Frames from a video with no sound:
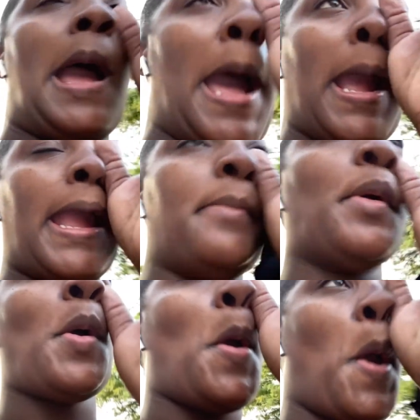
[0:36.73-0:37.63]
I'm,
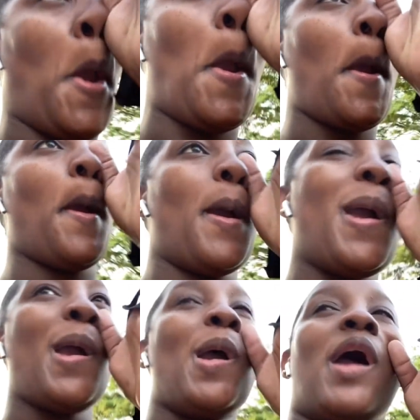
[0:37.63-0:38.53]

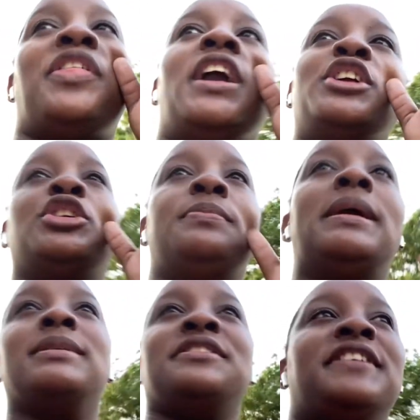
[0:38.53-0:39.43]
I think I should be
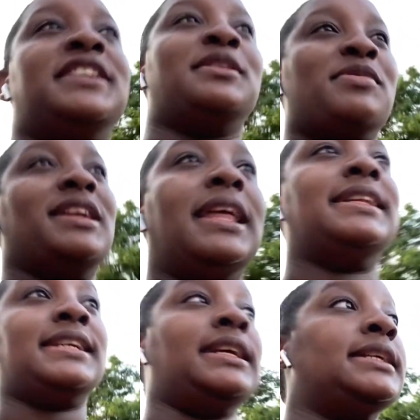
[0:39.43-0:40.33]
able to find something light
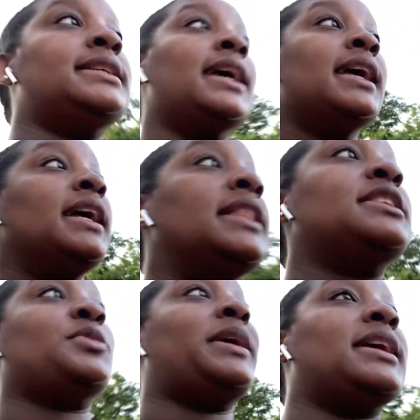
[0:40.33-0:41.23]
to eat. This
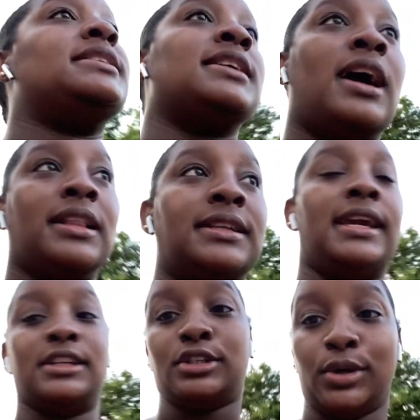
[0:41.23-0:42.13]
weekend is a holiday,
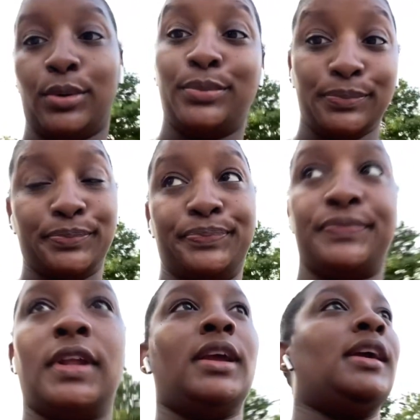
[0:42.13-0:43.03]
so
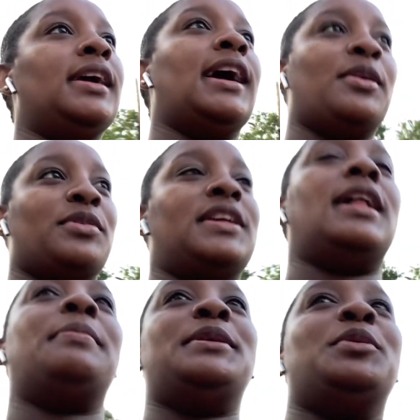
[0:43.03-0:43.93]
I don't think I'll
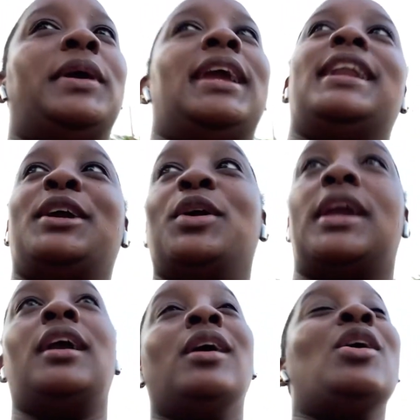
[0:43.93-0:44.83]
be doing any
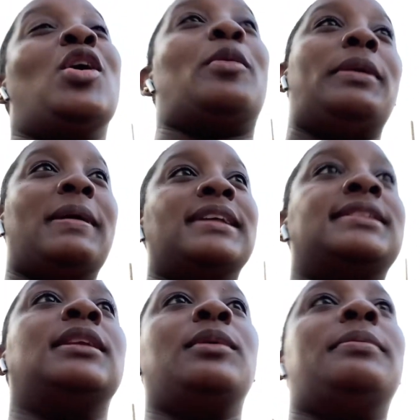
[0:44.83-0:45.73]
cooking. Or maybe I
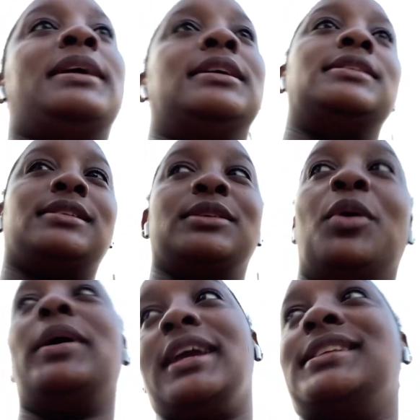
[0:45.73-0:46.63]
still will, because
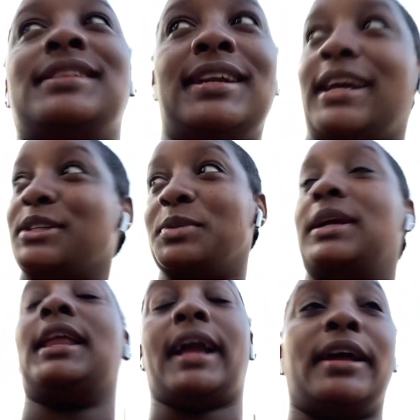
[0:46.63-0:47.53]
going into the next week,
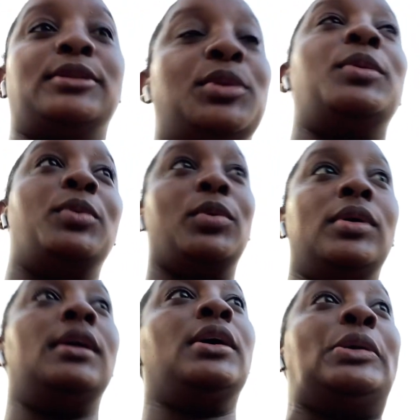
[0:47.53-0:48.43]
like, I do
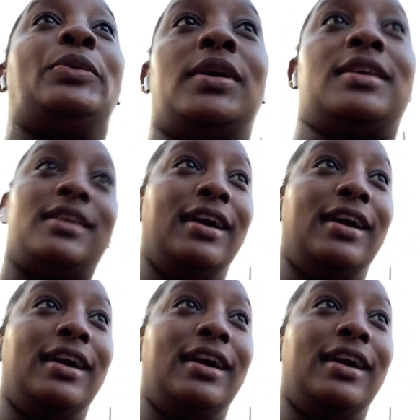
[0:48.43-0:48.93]
work